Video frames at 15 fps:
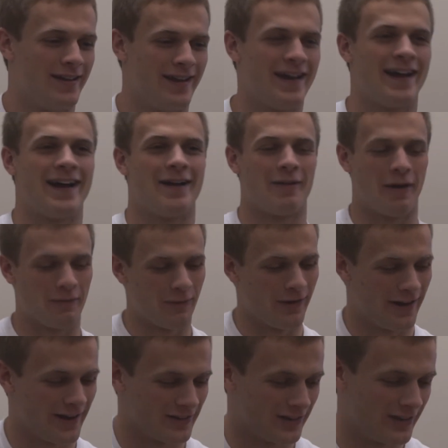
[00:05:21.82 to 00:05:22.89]
Yeah, I
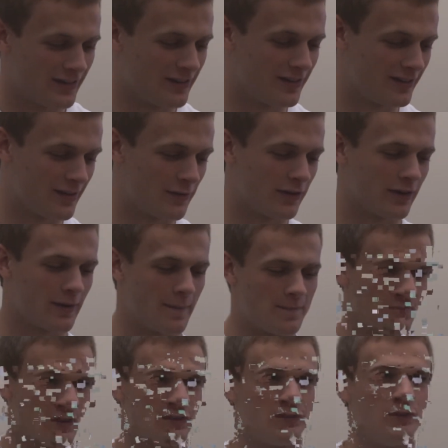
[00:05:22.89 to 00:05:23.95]
would actually. It's definitely
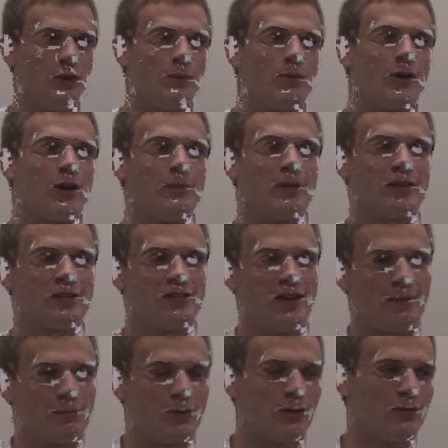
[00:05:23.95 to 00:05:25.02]
a pseudo-parliament because it's
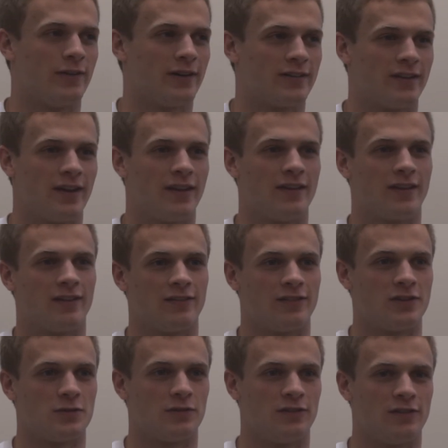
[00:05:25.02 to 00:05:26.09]
not perfect and the
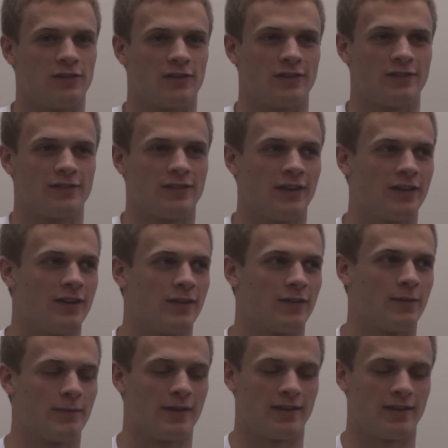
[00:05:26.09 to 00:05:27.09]
constituencies are slightly different,